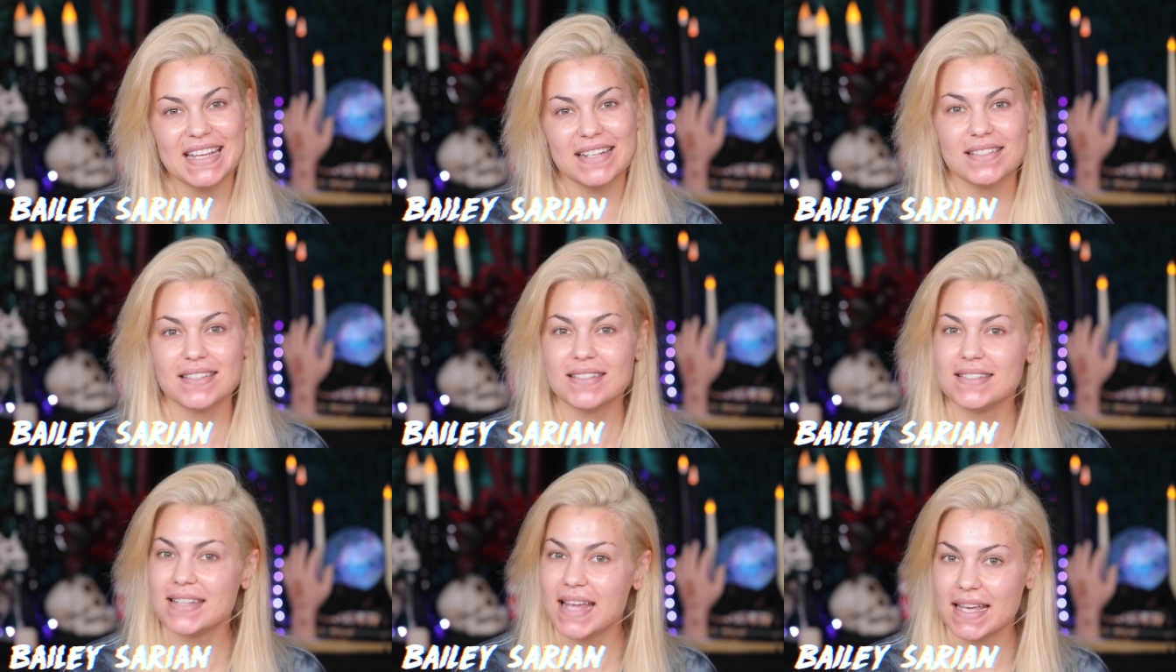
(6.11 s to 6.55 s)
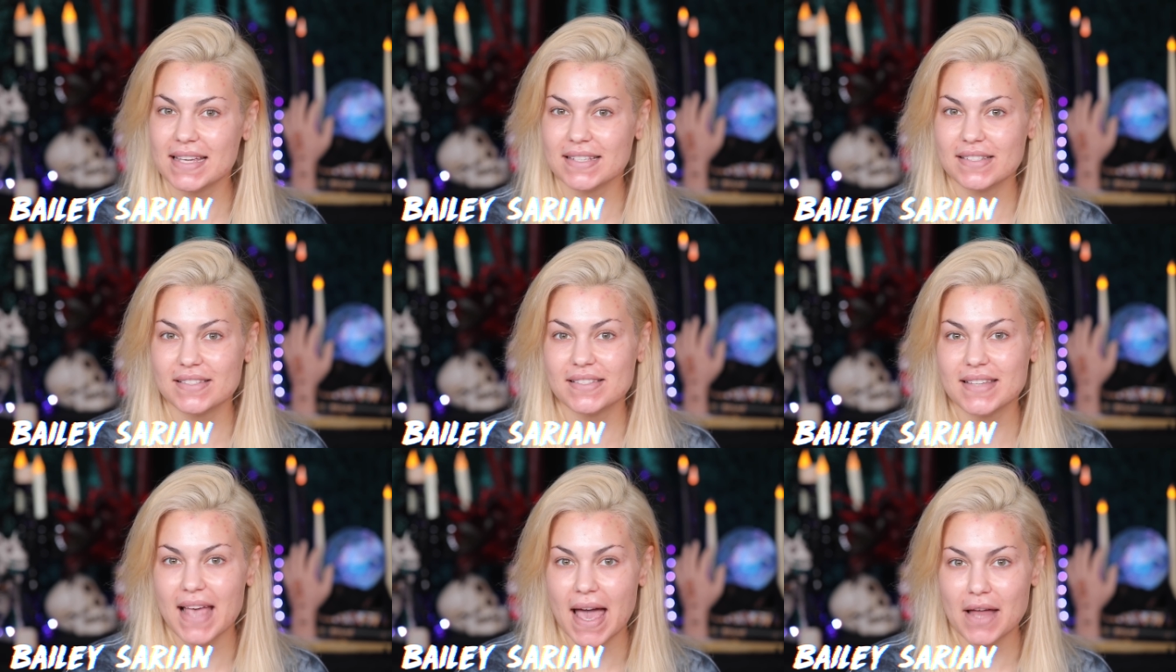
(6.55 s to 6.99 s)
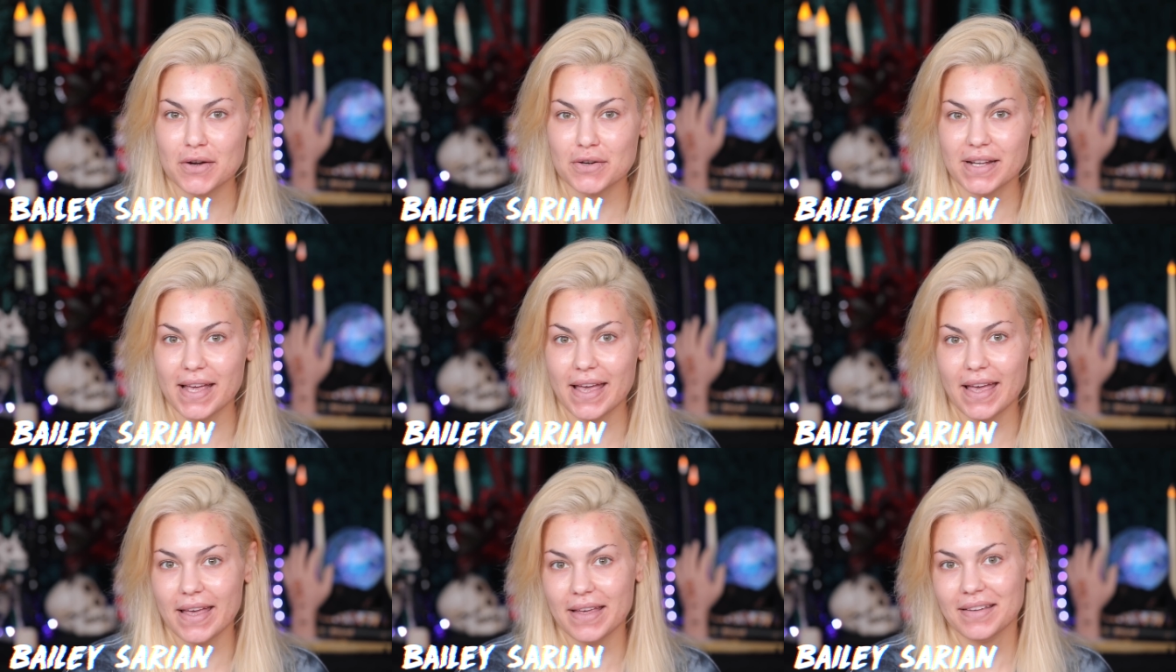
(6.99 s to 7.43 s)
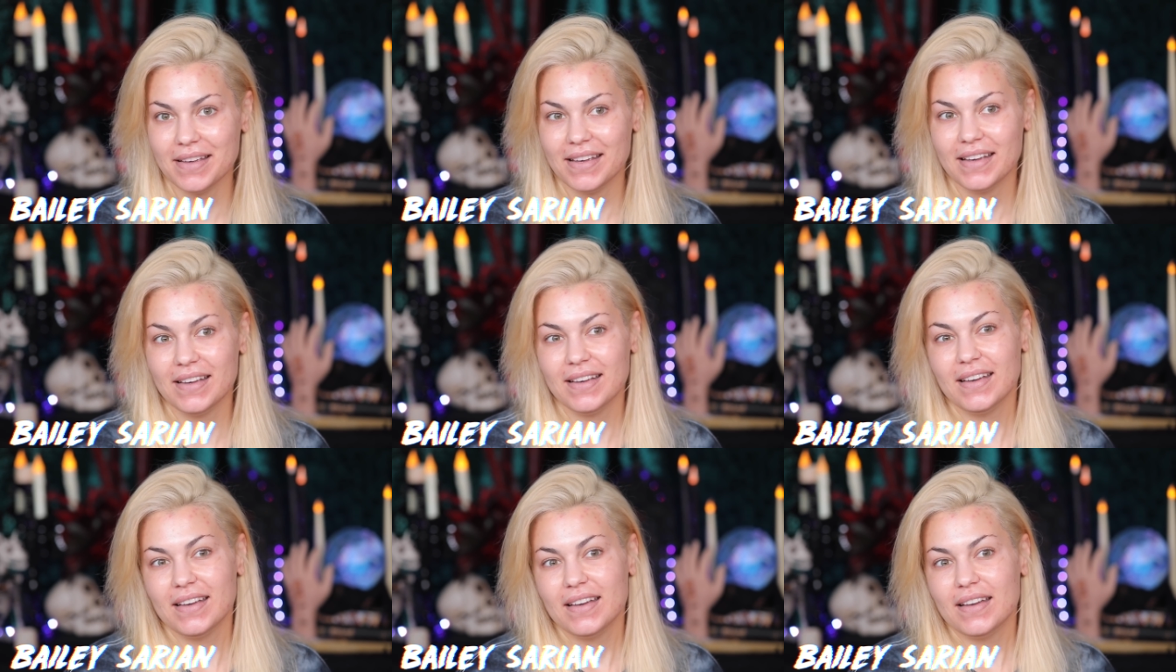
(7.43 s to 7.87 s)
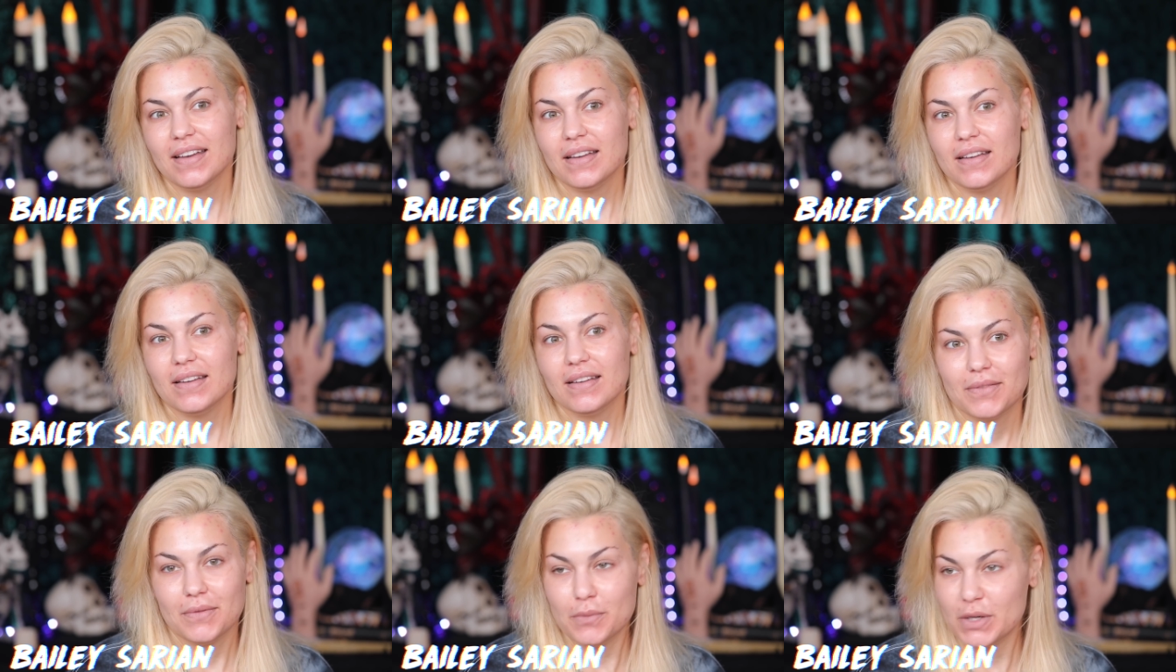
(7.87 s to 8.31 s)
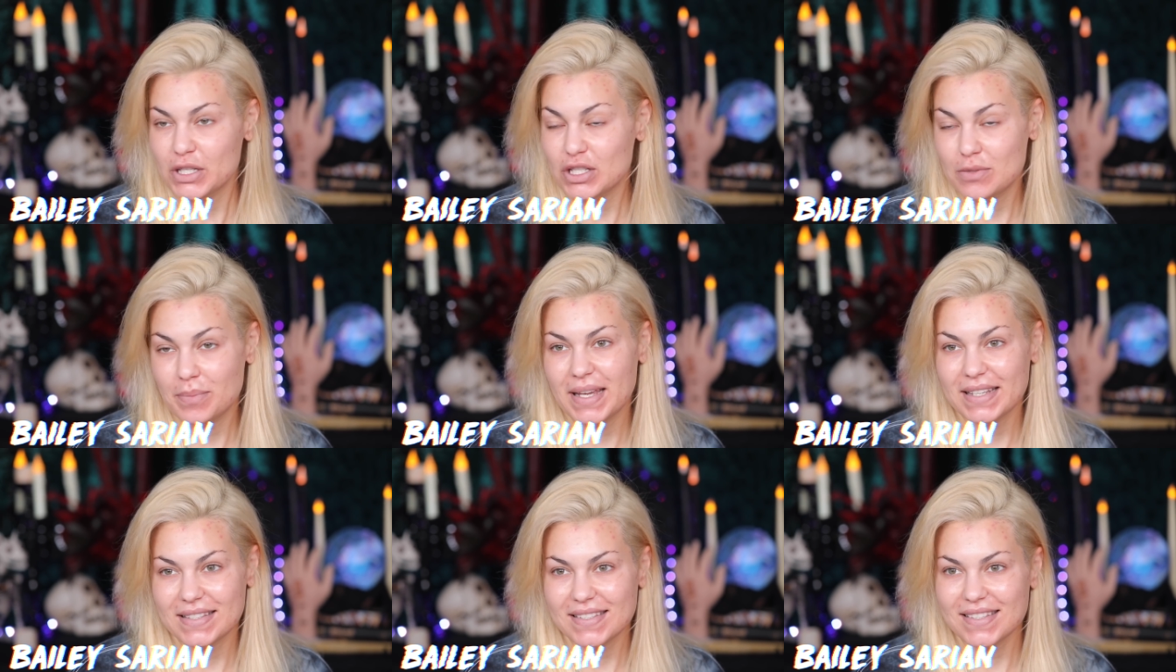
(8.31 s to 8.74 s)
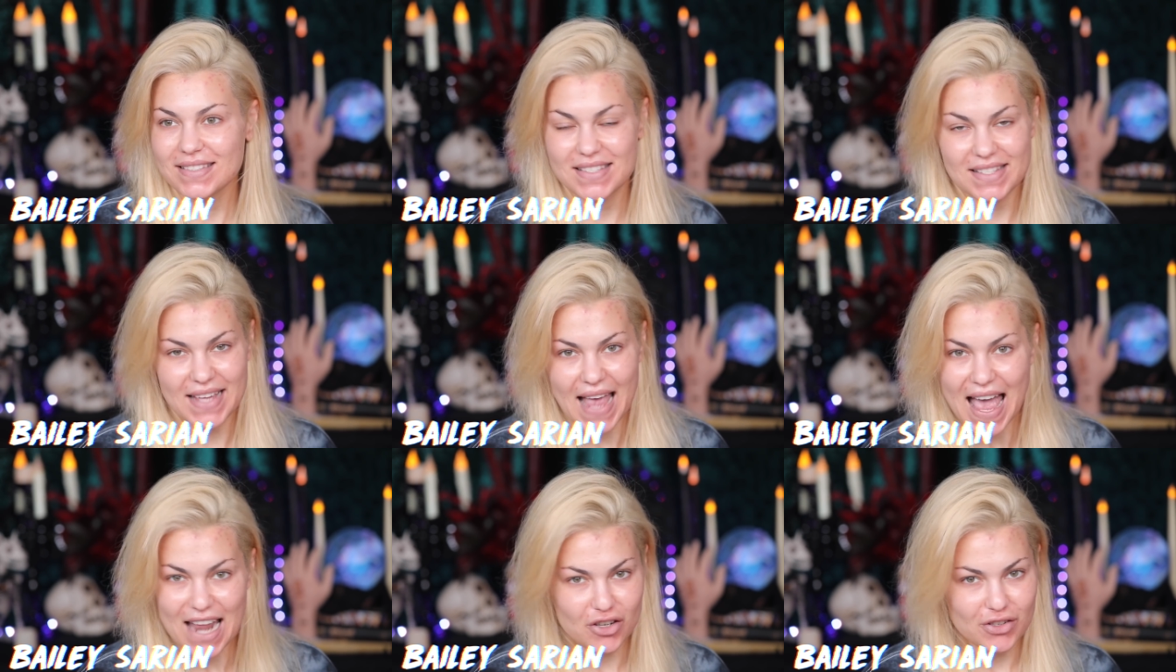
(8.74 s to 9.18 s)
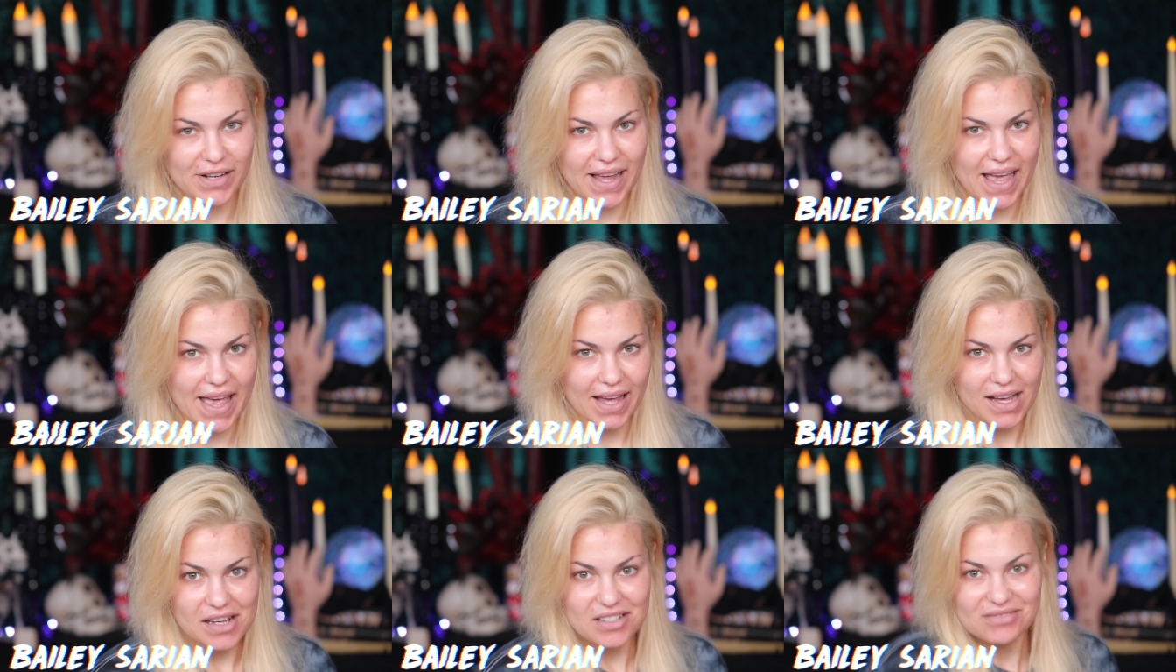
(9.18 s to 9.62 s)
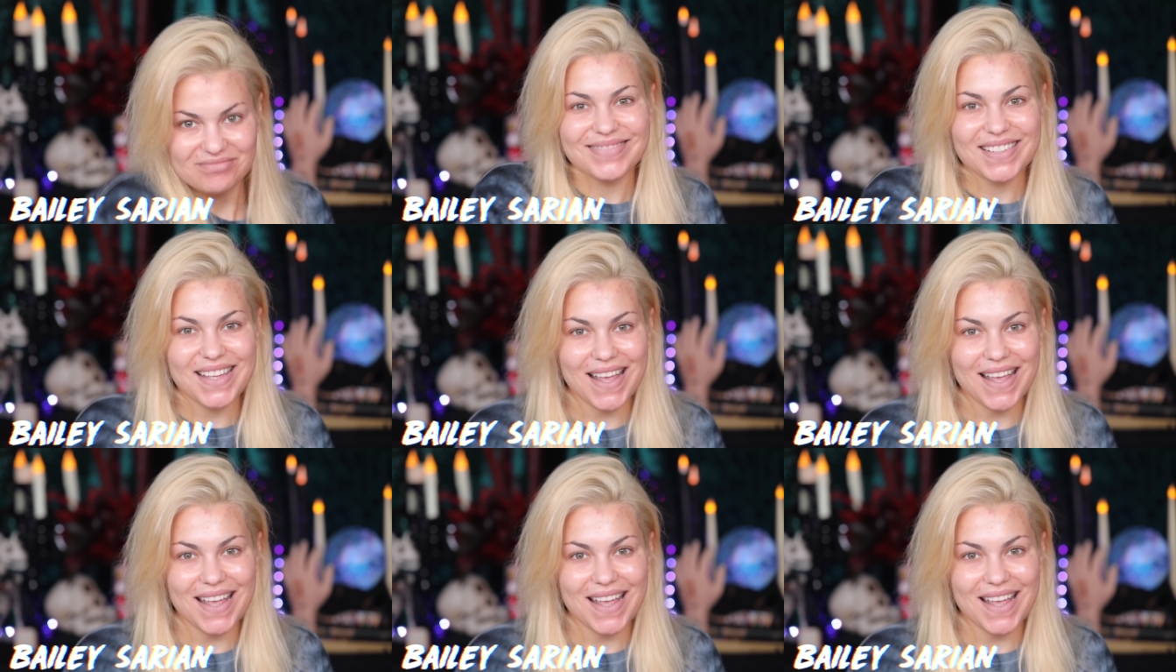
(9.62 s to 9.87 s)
and today is Saturday, which means it's Saturday.